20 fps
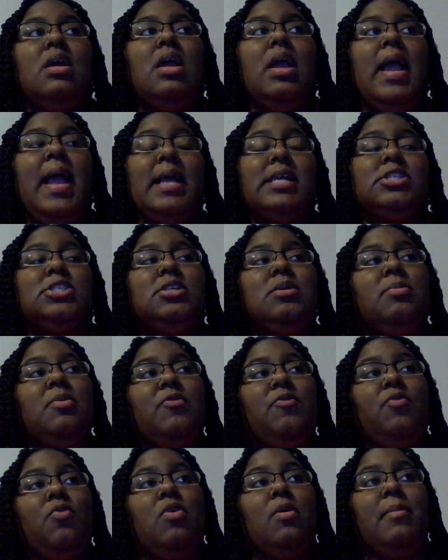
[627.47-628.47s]
actually
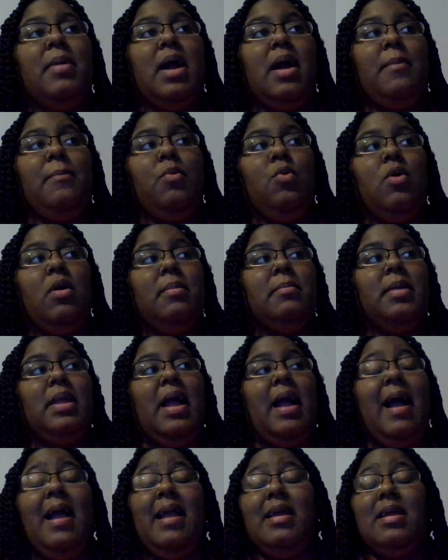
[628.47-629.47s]
before my appointment
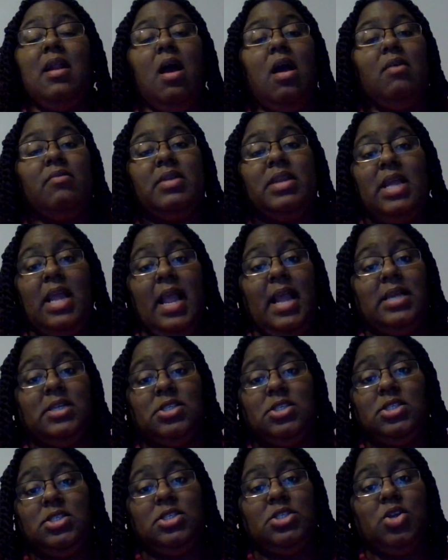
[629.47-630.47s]
I had already
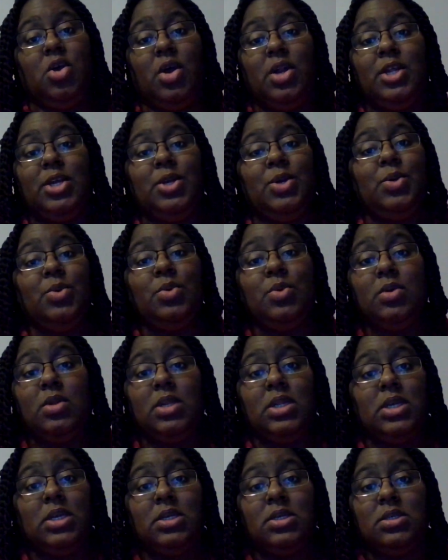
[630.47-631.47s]
actually started
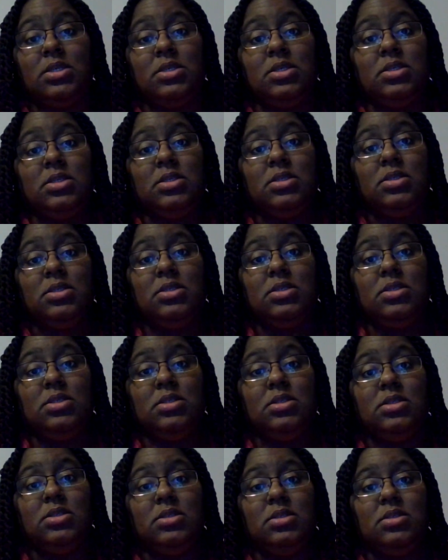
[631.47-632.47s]
googling
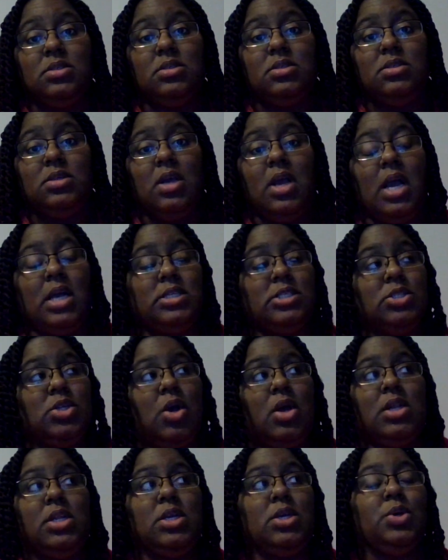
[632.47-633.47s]
I
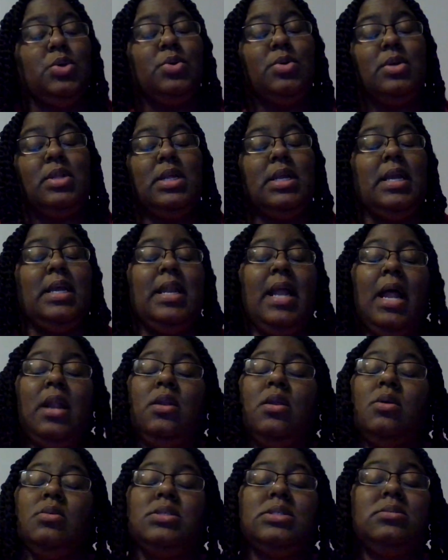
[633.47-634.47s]
started Googling. And I
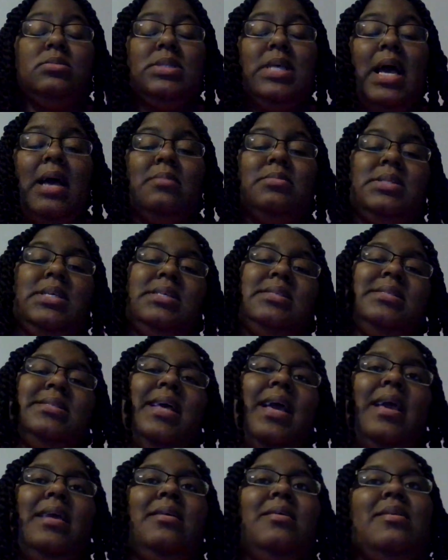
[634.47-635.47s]
know sometimes they
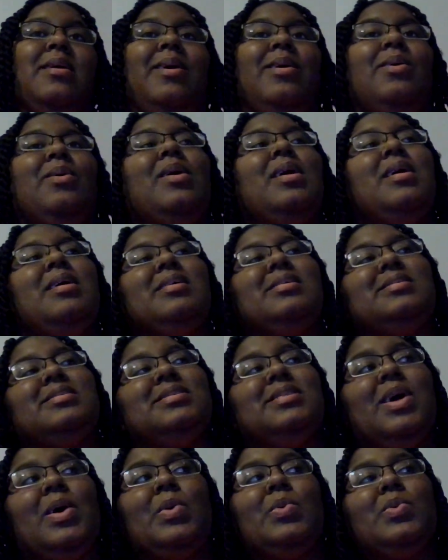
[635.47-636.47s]
say, you know,
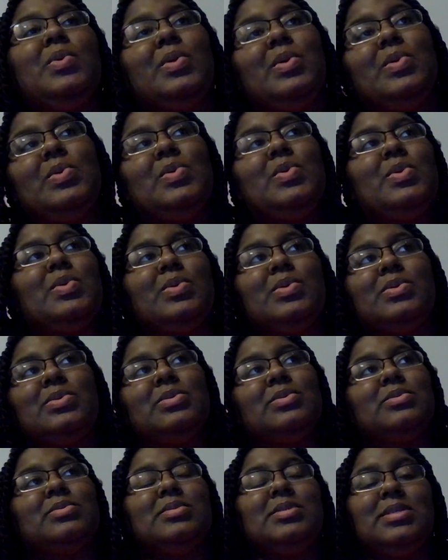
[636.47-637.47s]
don't
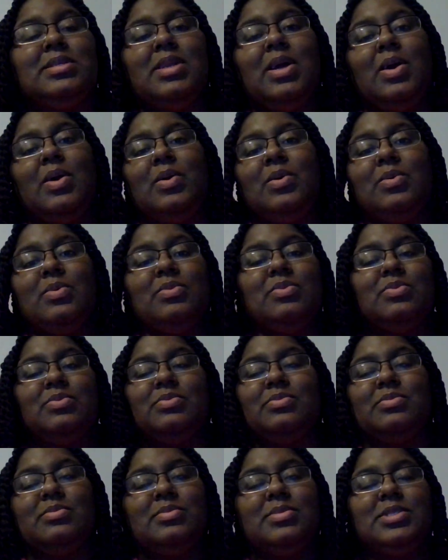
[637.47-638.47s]
Google, you know,
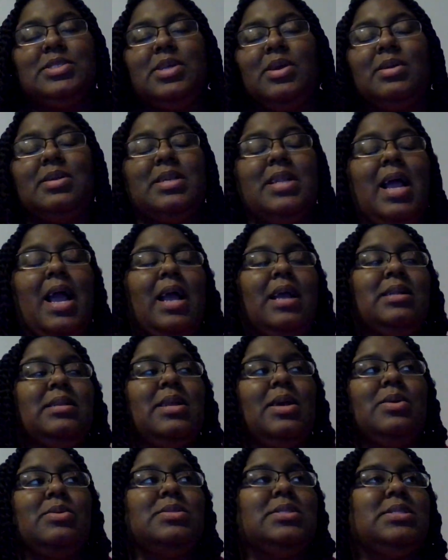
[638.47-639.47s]
certain
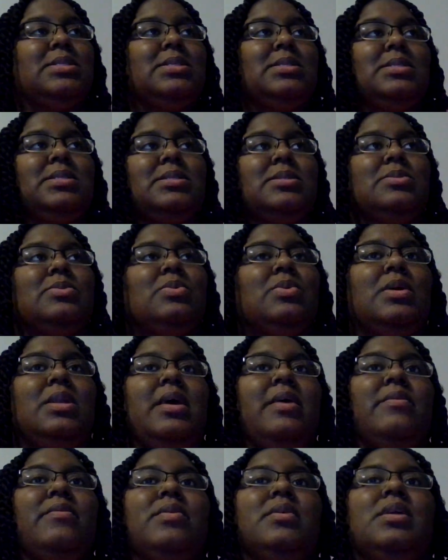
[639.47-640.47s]
diagnoses and
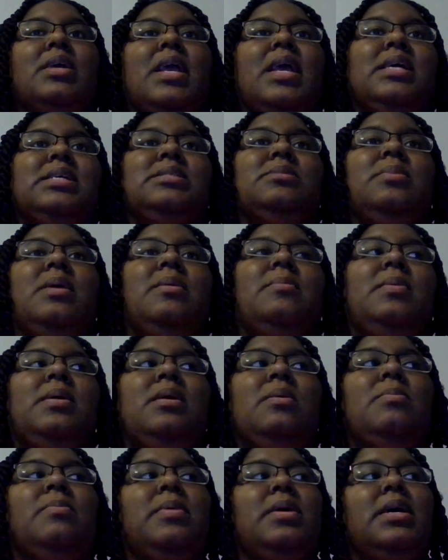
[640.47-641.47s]
whatever the case may
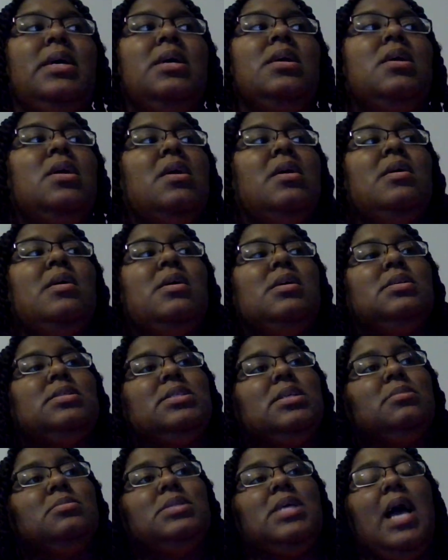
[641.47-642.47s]
be. But
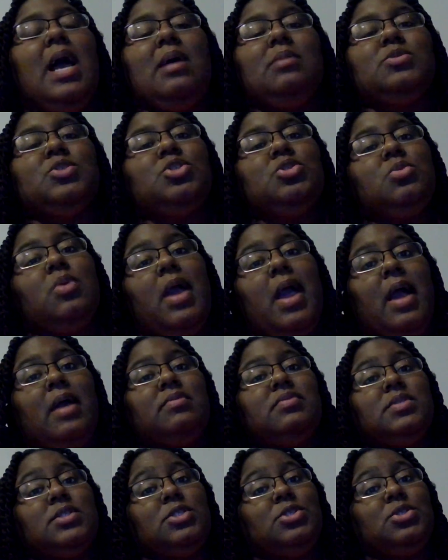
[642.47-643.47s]
sometimes you
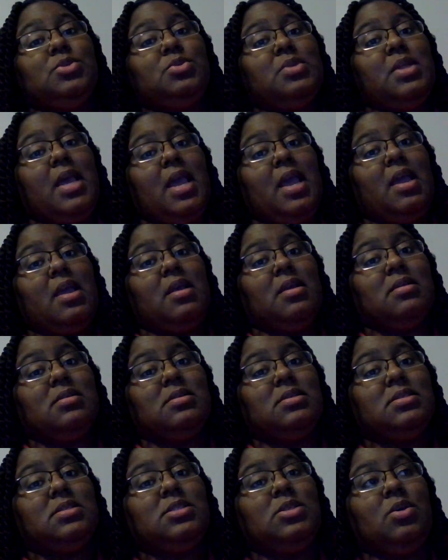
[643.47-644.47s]
have to do that
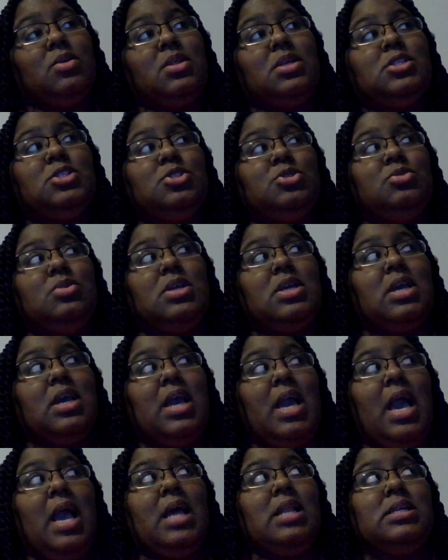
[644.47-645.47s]
so that you can
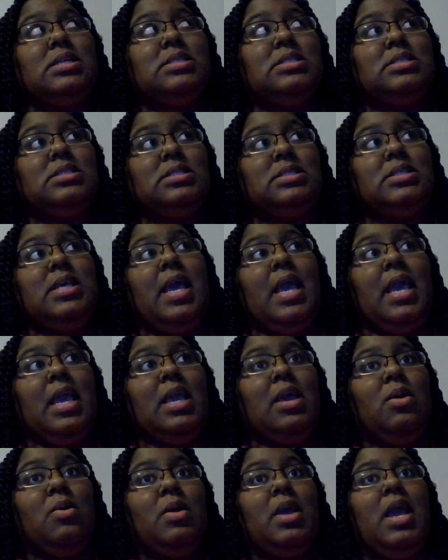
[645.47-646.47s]
kind of
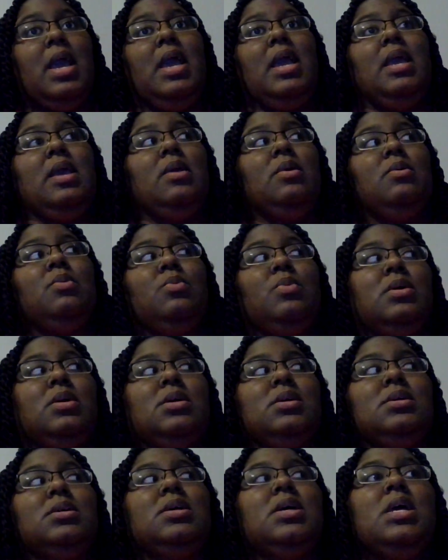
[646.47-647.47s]
say, okay,
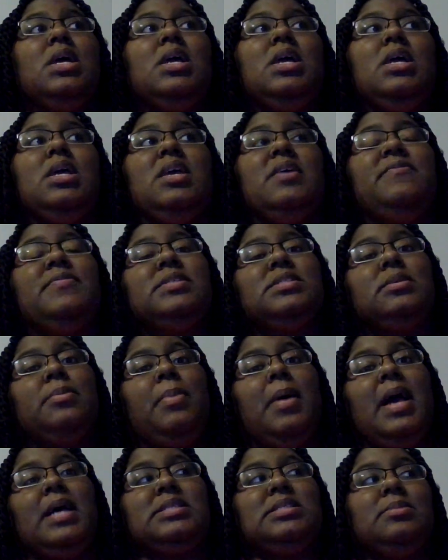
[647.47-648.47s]
well, if it's a
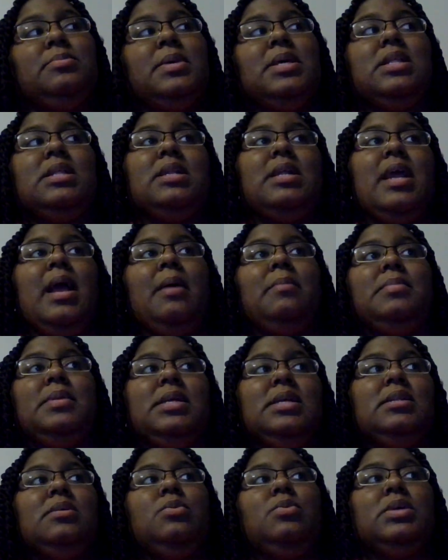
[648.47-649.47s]
possibility I'm
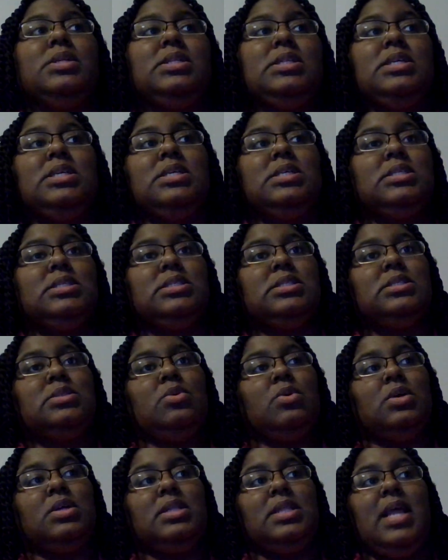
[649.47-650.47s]
dealing with this
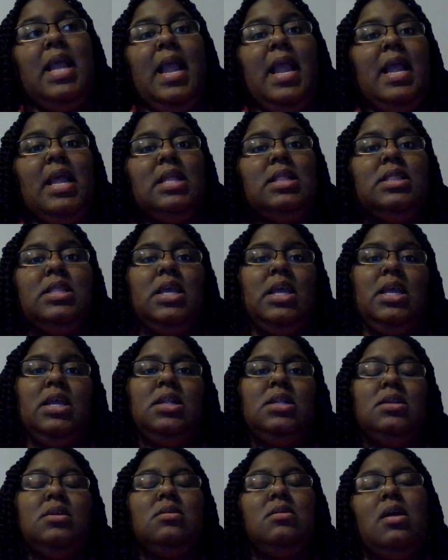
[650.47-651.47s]
or that,
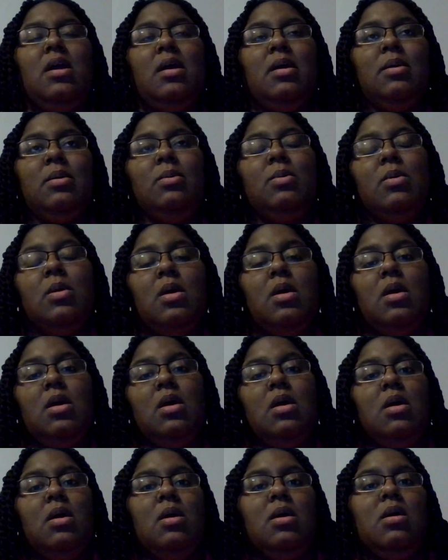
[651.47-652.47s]
then, you know,
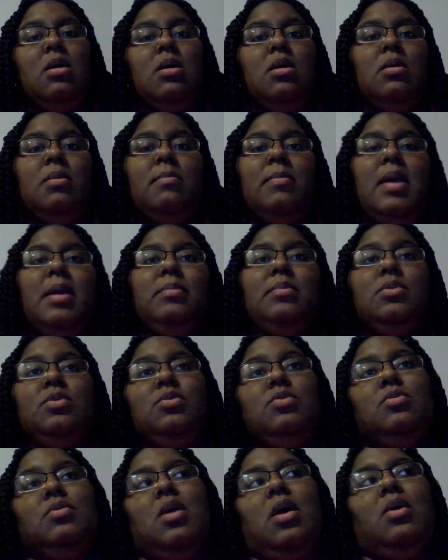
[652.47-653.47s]
maybe,
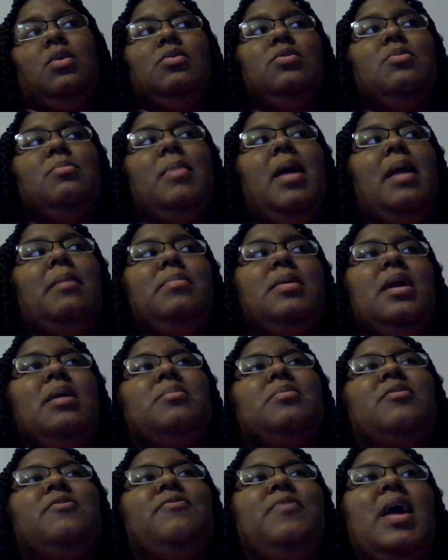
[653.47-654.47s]
you know, you might be
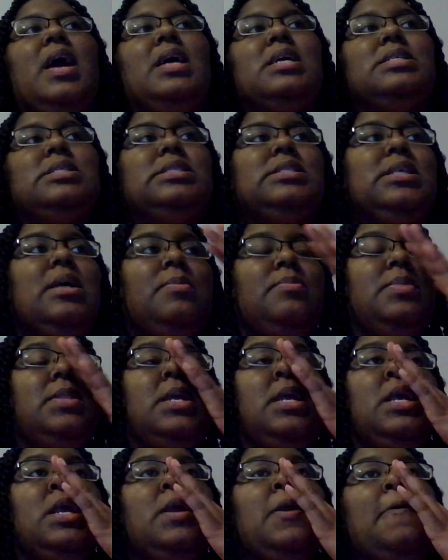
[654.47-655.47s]
able to find
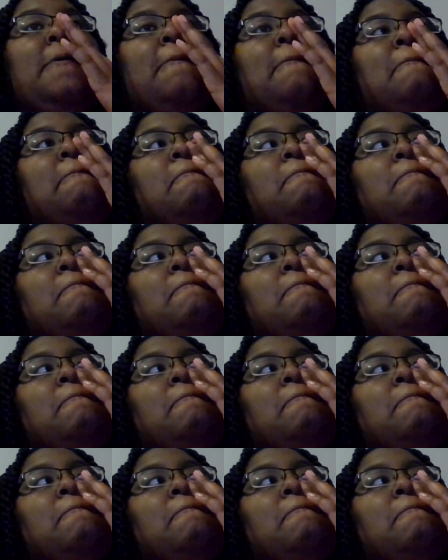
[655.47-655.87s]
something